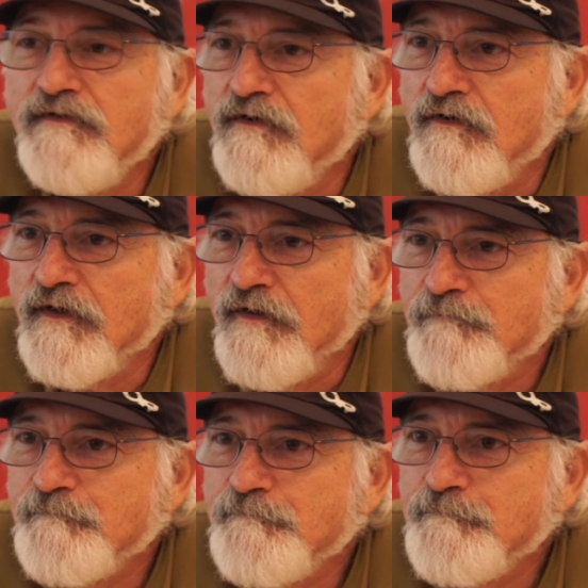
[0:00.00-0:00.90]
Okay.
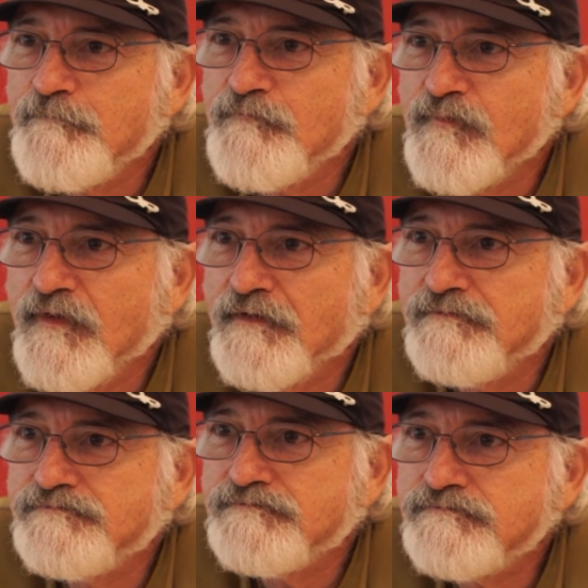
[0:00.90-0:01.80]
So,
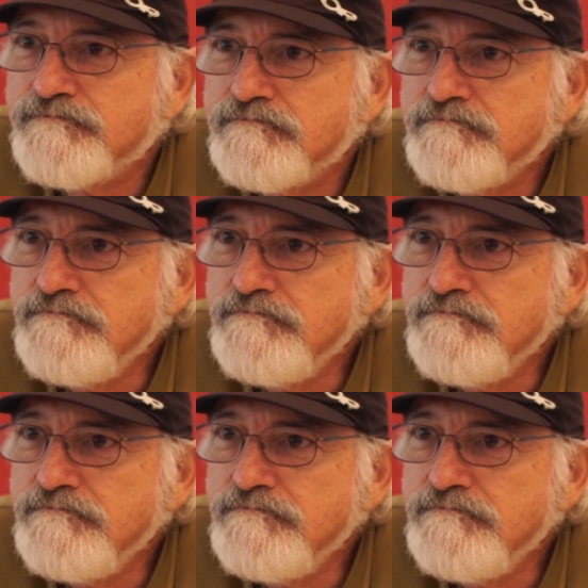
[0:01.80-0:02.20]
tell me about